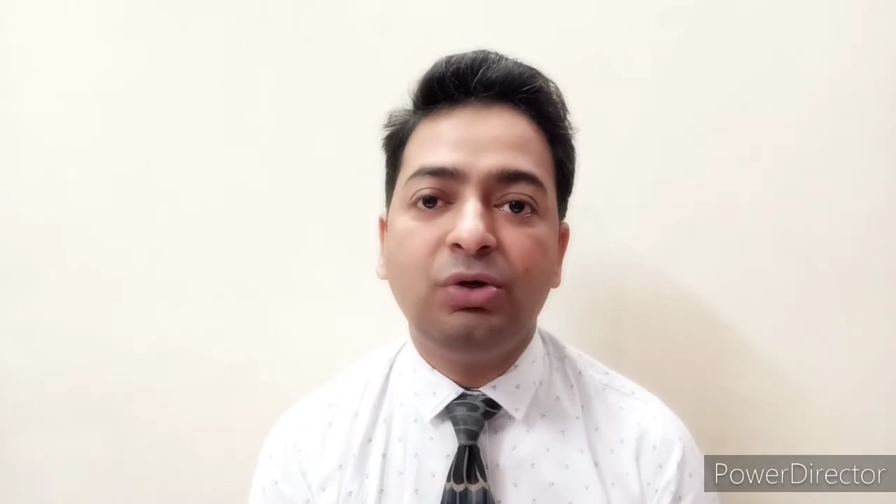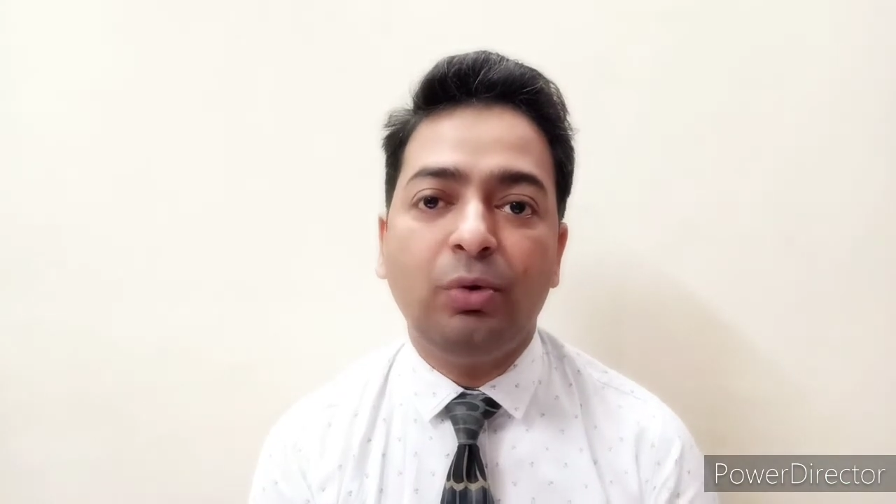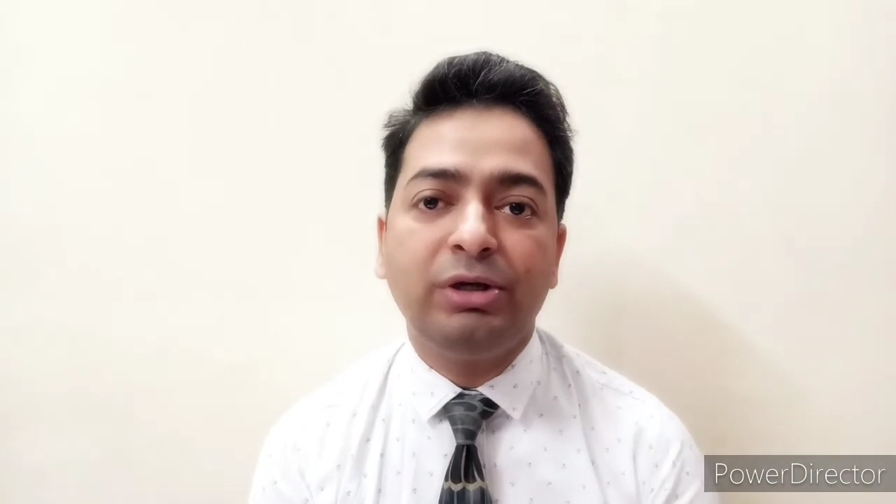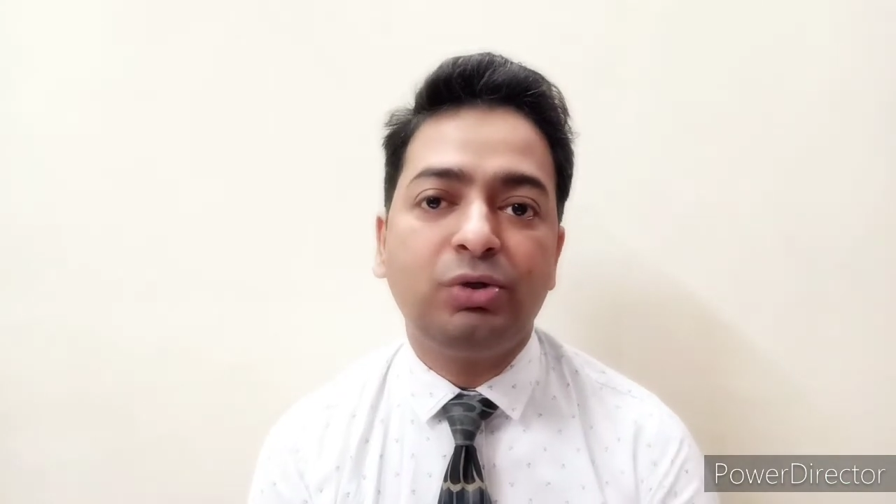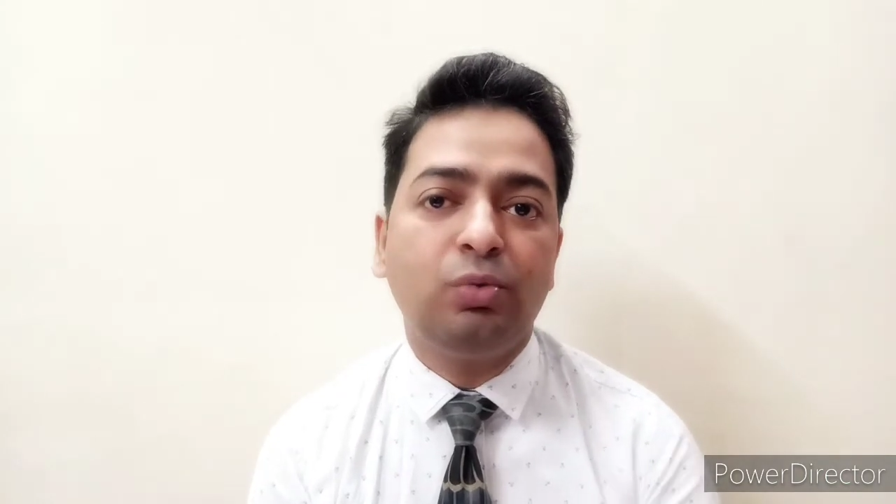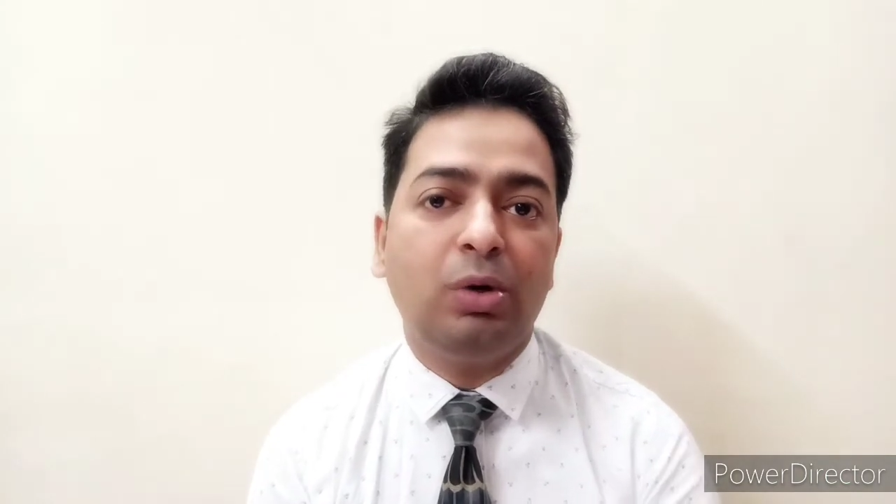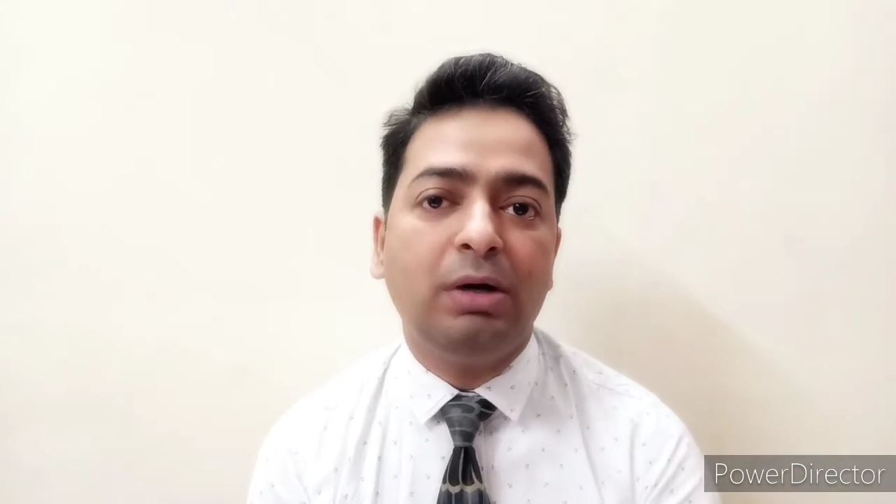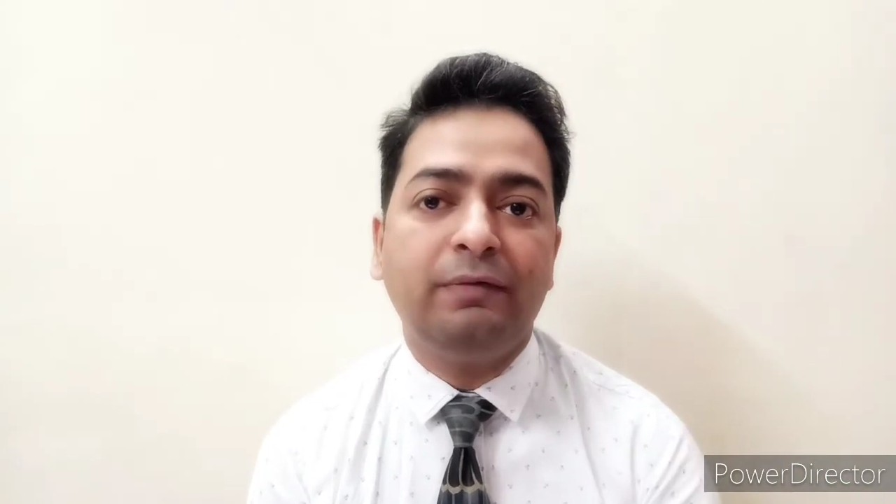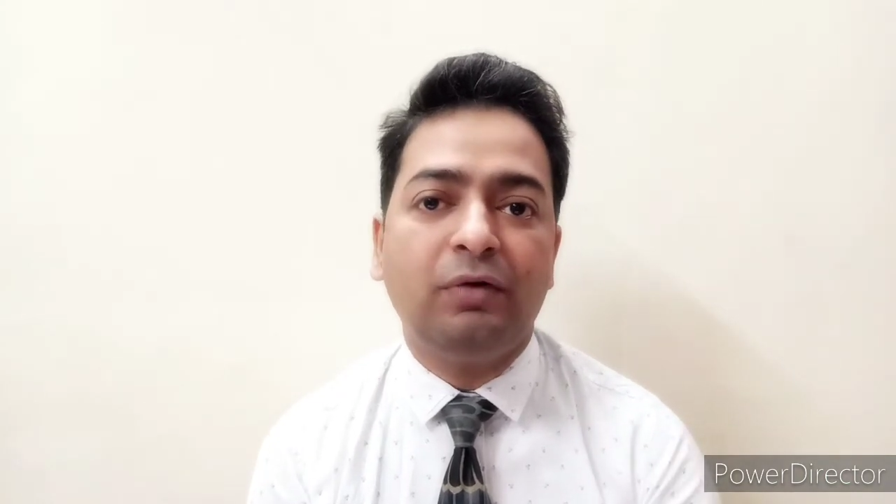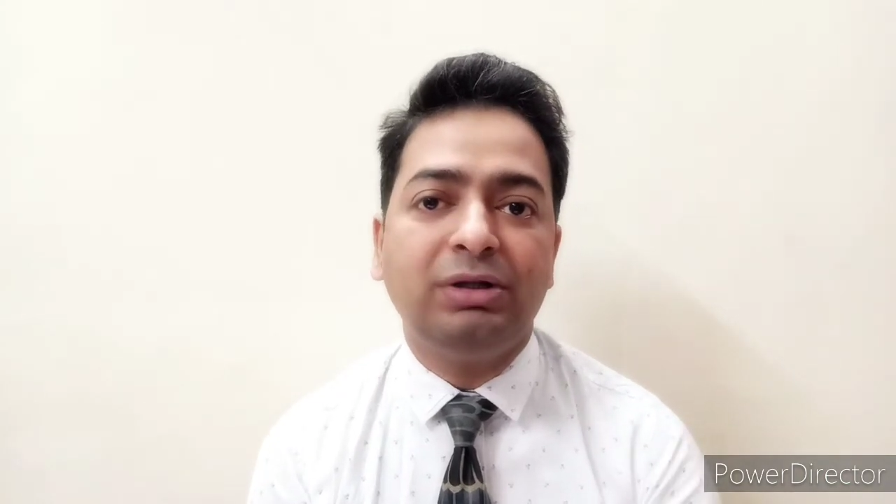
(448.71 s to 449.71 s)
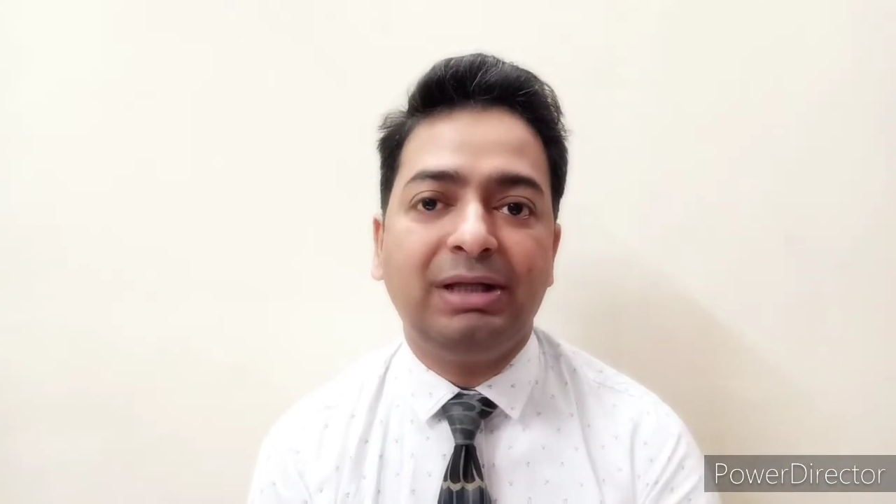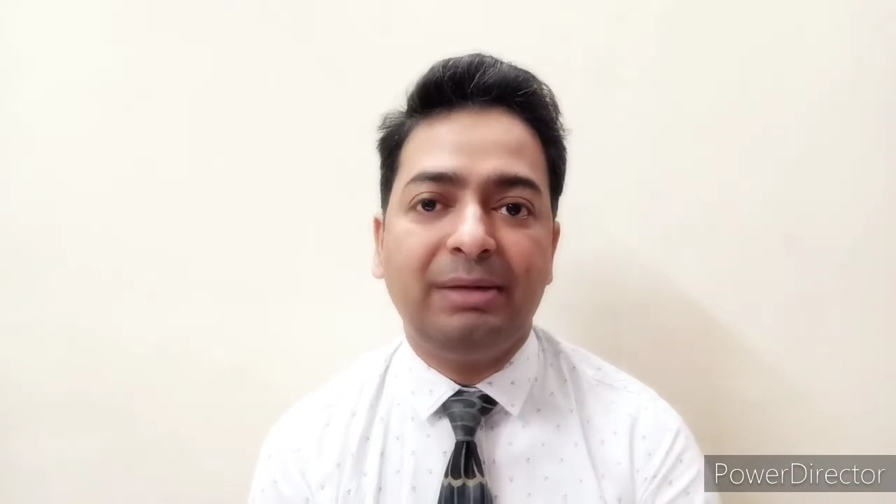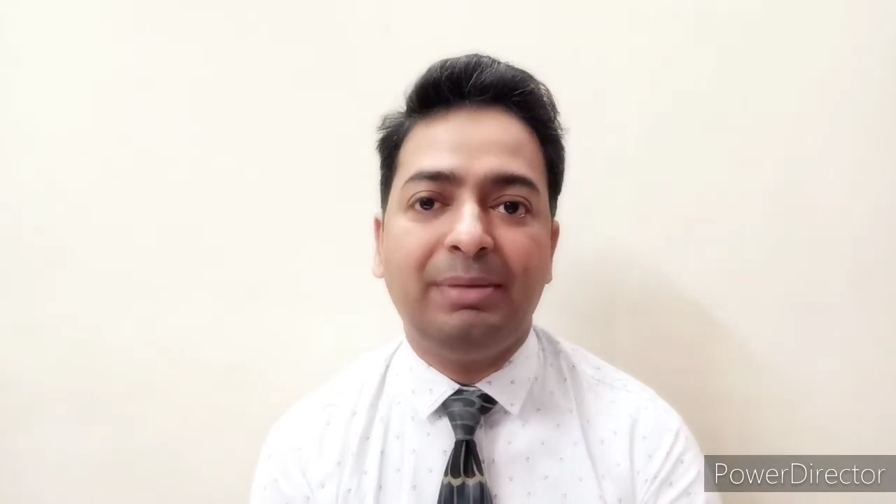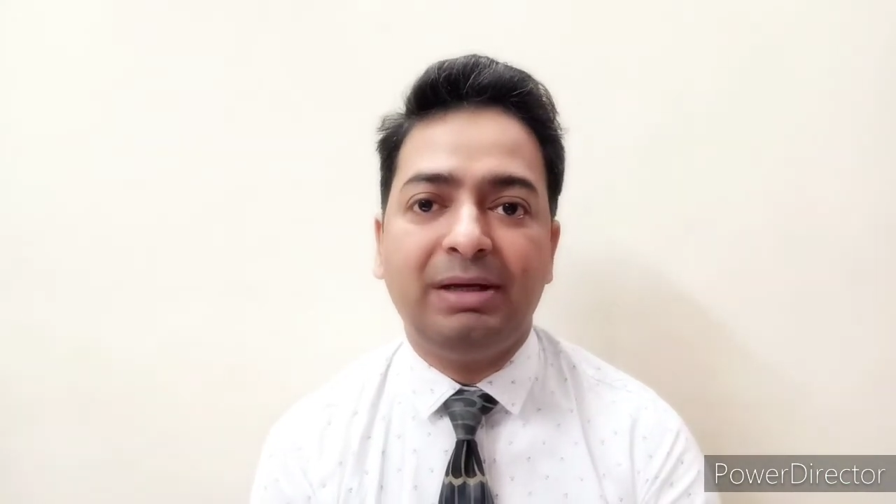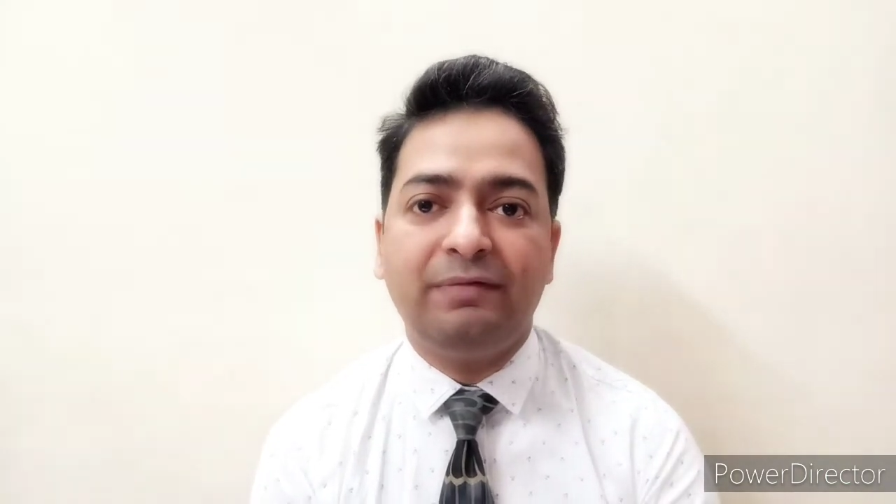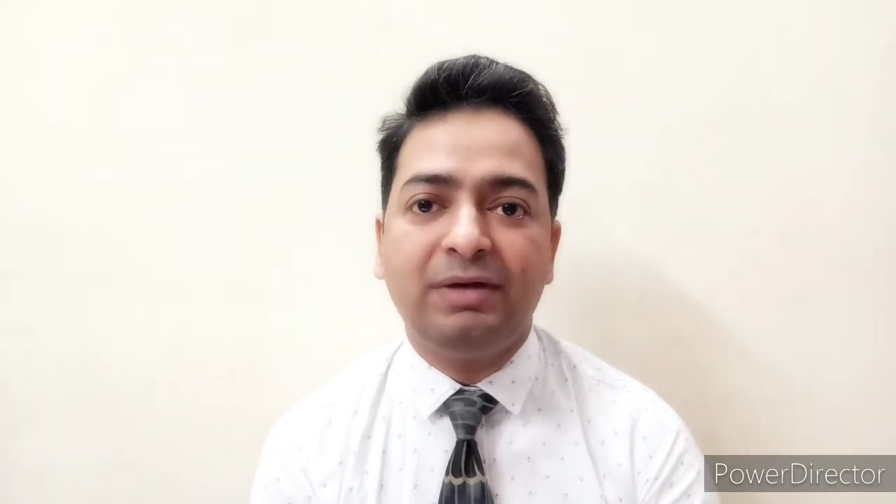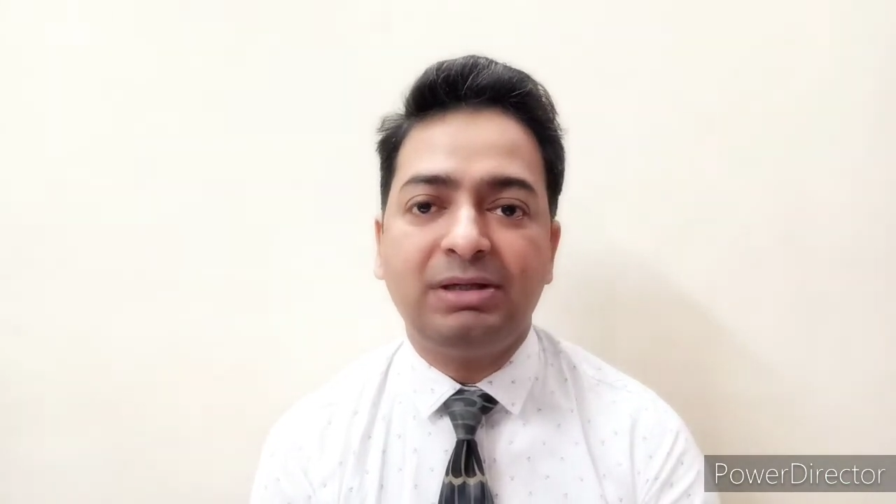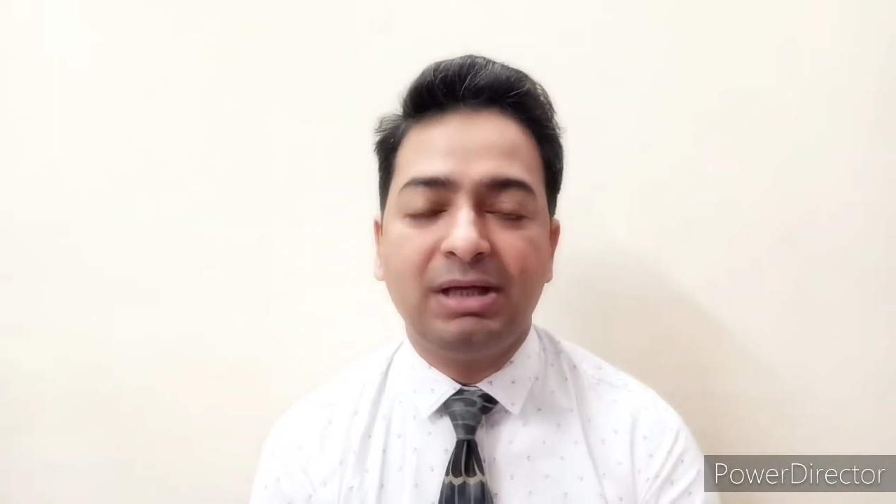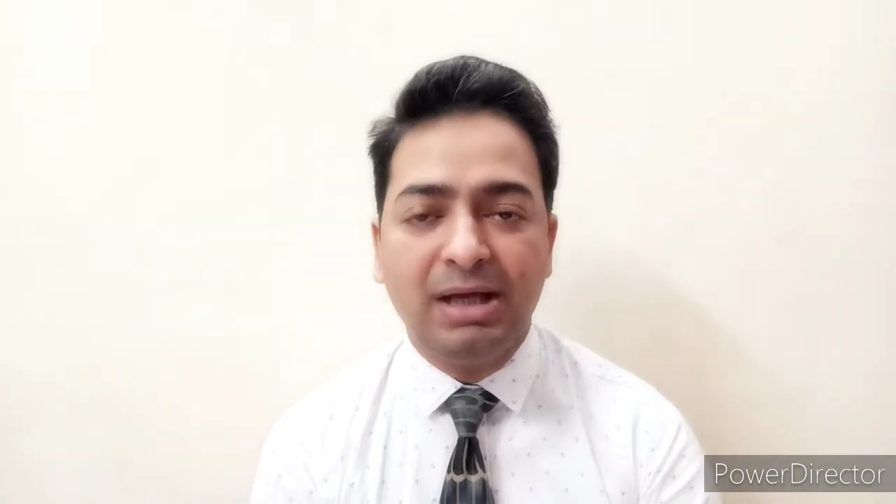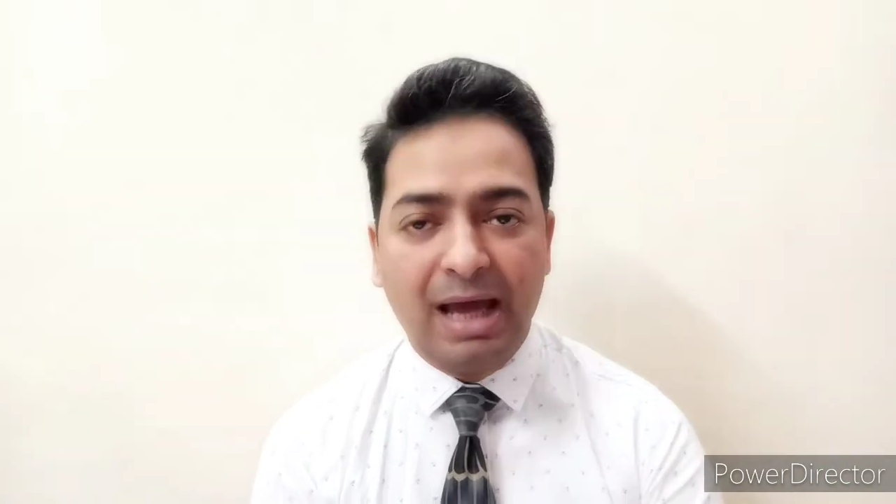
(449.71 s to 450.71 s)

going to work for their benefit.